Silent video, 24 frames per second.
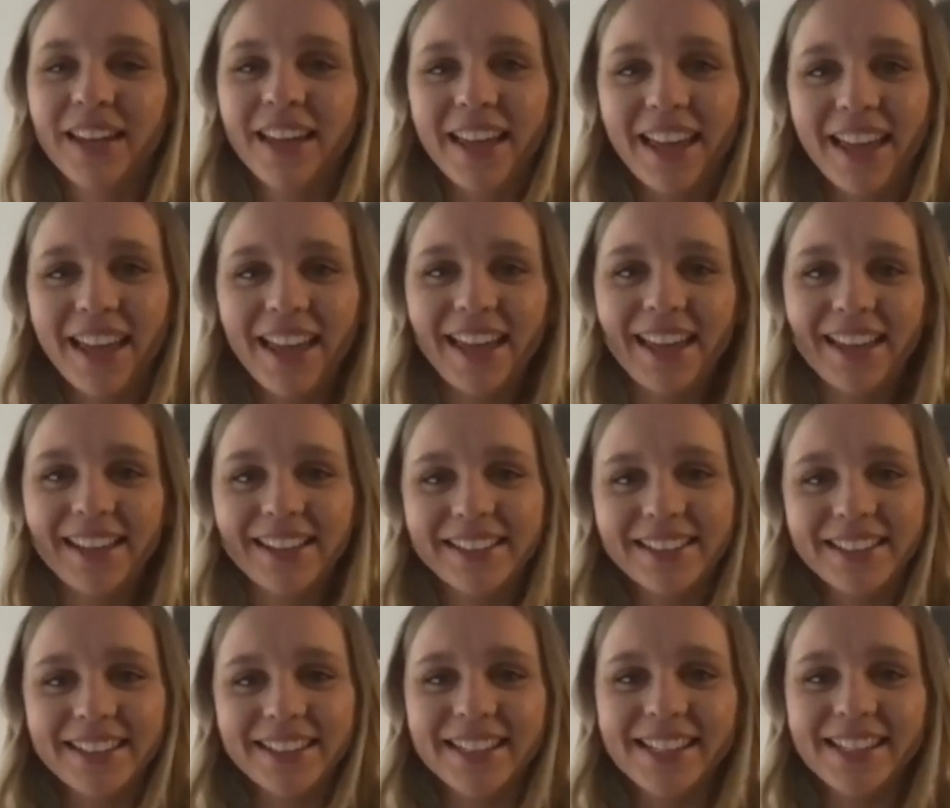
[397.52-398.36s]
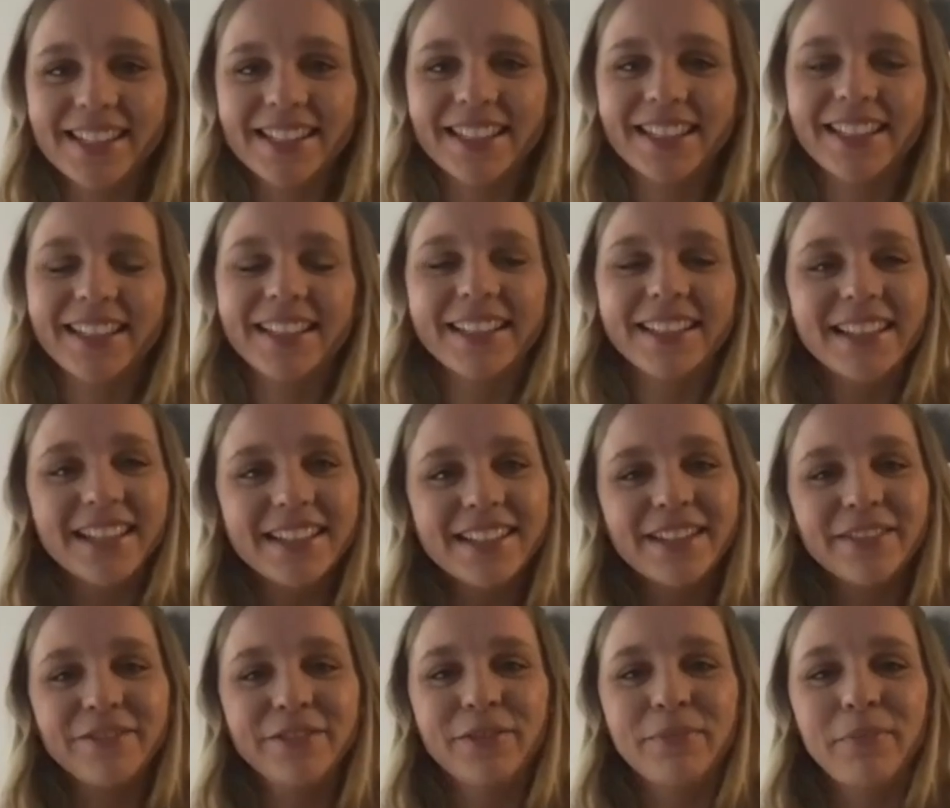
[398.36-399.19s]
And it's an
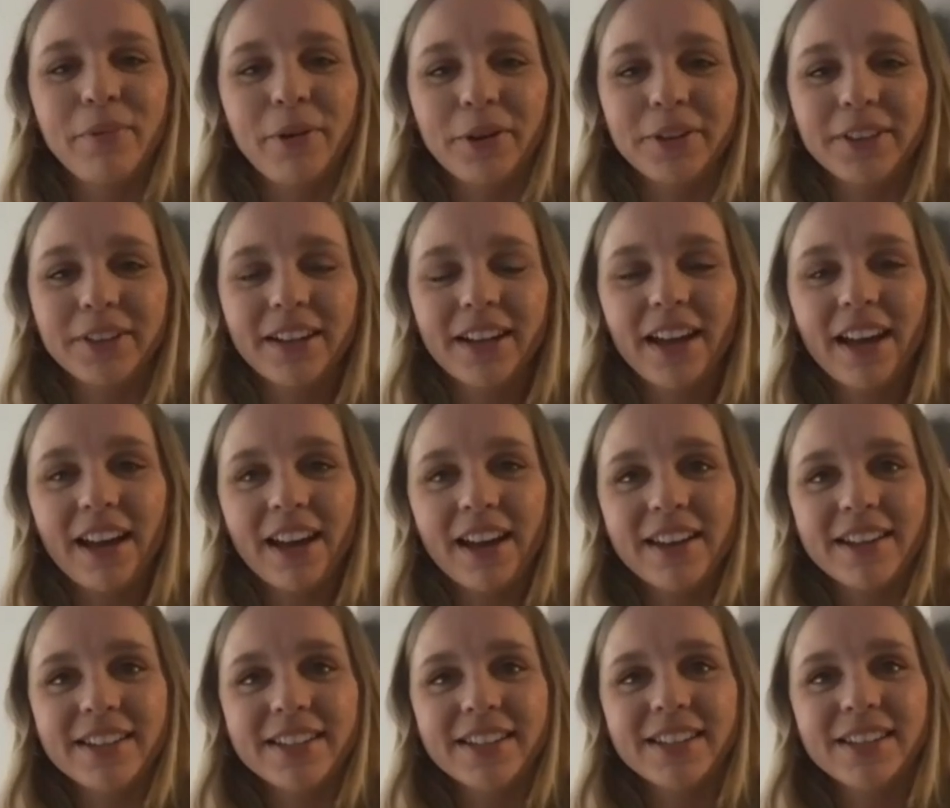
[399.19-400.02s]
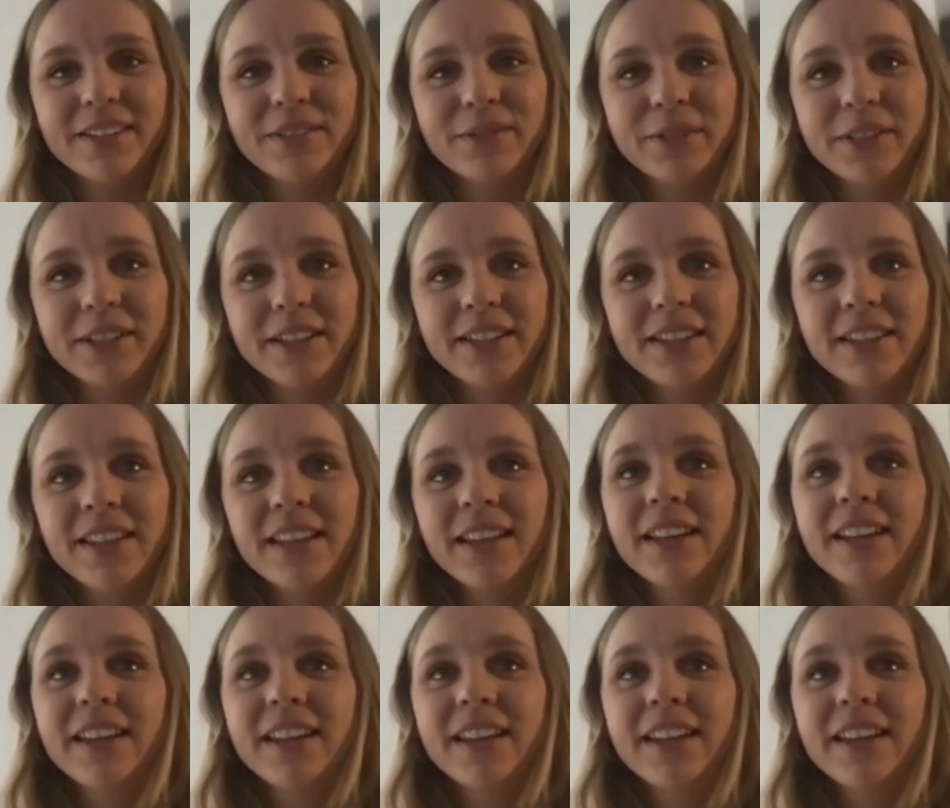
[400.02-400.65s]
interview podcast with